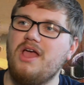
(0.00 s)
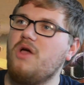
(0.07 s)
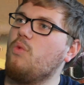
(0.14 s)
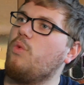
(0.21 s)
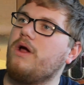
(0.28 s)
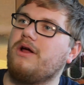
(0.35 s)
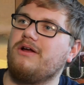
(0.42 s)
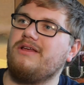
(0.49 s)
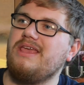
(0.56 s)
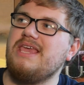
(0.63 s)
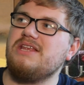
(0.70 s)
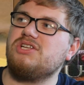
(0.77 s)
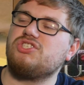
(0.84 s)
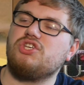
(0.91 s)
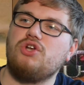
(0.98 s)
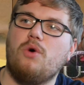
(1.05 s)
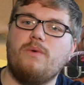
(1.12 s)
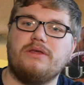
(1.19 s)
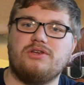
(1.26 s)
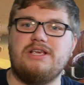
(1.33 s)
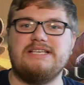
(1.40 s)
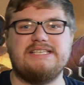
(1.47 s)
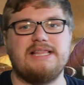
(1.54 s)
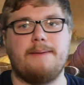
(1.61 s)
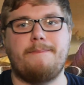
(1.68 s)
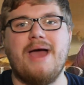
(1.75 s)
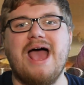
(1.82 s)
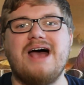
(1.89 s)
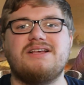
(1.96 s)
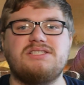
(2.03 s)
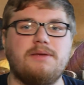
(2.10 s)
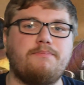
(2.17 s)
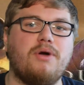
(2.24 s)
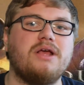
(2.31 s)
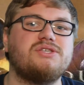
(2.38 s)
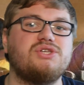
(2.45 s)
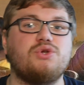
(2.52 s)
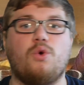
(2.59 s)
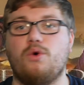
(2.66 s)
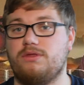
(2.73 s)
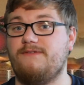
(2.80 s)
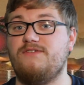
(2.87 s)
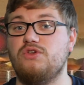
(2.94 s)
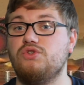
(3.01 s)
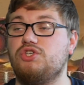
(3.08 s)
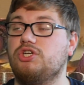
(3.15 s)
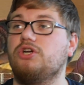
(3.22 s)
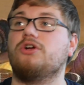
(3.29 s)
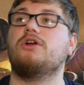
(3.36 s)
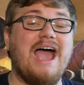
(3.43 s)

where he doesn't know whether he's in the past, the present, or the future.